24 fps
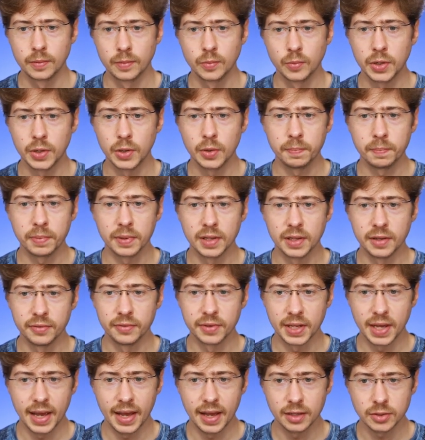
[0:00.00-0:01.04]
We don't believe
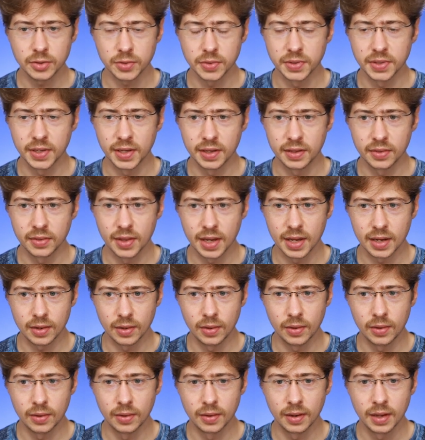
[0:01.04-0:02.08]
it has to take that
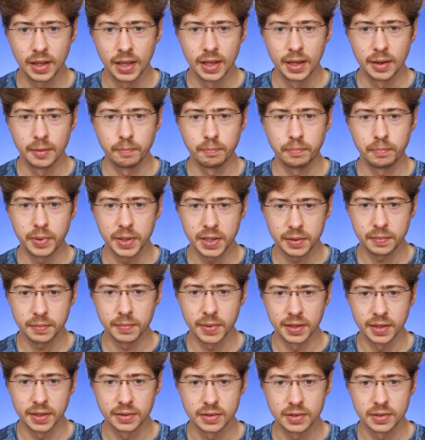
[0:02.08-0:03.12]
long, but it
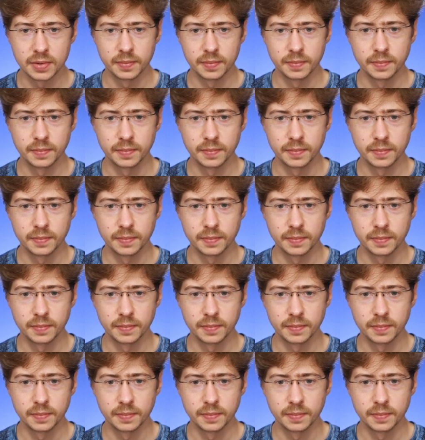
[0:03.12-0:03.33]
might.